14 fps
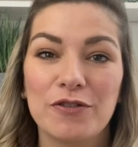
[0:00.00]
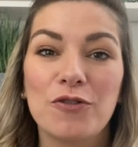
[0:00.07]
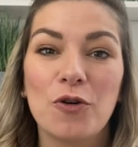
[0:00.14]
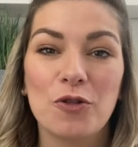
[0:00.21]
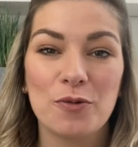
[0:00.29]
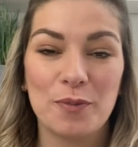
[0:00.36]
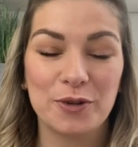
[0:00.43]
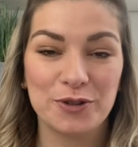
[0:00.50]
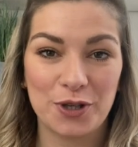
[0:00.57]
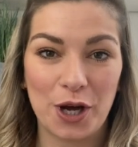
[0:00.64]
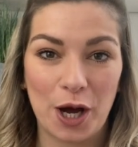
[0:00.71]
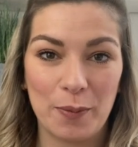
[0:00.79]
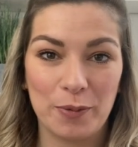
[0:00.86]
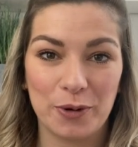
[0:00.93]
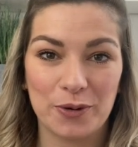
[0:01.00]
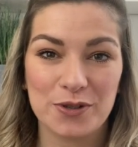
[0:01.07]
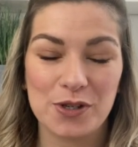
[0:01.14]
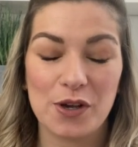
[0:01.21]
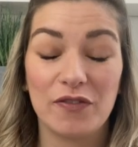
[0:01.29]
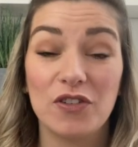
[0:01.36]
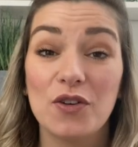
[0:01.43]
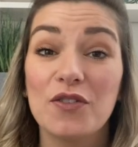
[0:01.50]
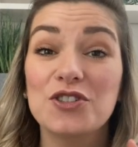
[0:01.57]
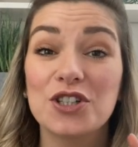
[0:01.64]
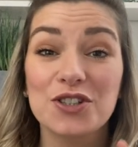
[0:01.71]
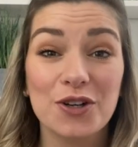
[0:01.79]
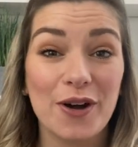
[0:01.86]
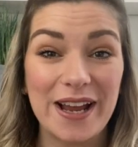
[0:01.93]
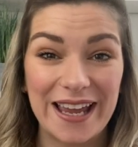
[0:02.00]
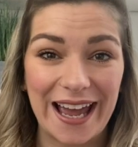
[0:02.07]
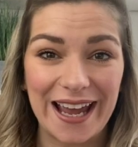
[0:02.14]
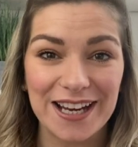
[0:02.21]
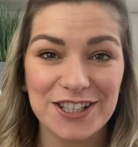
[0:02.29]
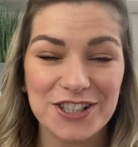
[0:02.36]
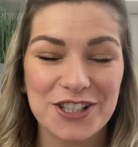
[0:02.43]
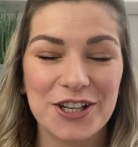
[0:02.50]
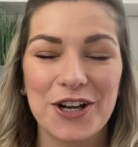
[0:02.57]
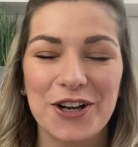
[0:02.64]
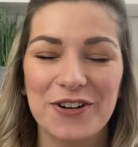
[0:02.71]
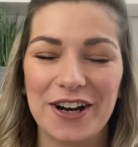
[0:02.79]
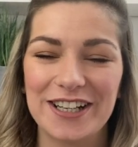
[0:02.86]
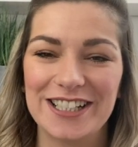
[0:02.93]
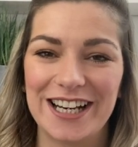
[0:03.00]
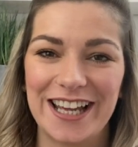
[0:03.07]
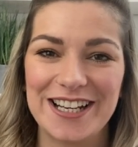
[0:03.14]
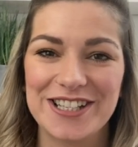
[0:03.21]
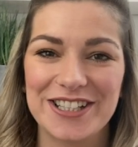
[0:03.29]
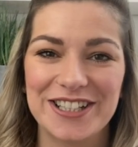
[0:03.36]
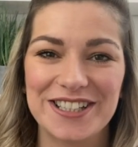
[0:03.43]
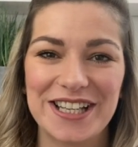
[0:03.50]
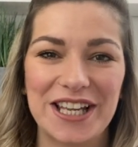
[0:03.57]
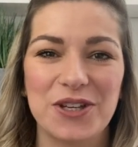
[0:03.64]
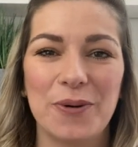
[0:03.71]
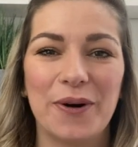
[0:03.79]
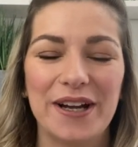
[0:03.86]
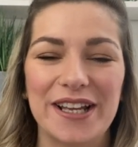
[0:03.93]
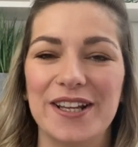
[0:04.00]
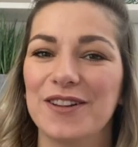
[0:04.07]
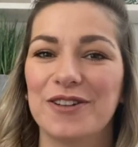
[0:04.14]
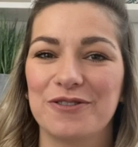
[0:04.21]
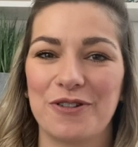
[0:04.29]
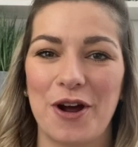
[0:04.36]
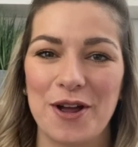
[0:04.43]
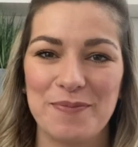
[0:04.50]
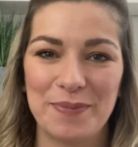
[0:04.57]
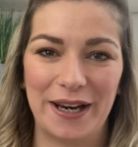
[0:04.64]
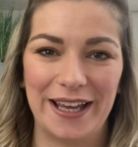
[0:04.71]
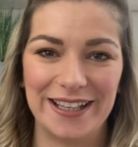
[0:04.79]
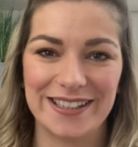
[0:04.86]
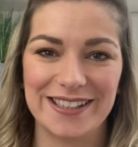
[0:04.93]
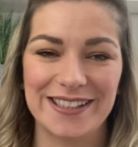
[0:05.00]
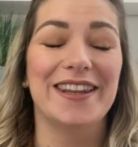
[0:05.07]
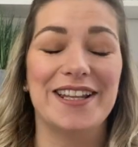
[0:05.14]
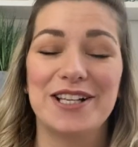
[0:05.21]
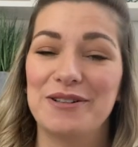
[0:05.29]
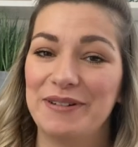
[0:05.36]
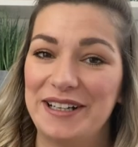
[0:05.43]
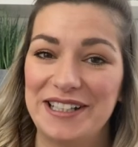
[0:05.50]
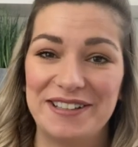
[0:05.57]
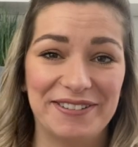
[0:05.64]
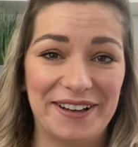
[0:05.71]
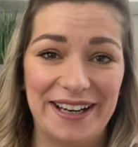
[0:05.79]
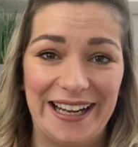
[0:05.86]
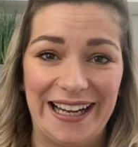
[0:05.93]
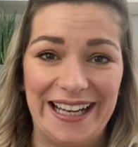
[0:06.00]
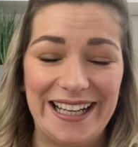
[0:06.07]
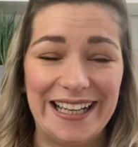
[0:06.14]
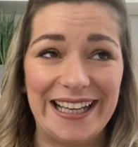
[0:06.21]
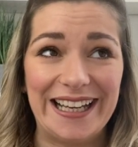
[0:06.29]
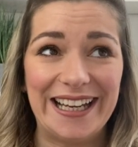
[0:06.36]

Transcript: for the modern couple. So if you've just got engaged, congratulations, and you are in the right place. This week's funny.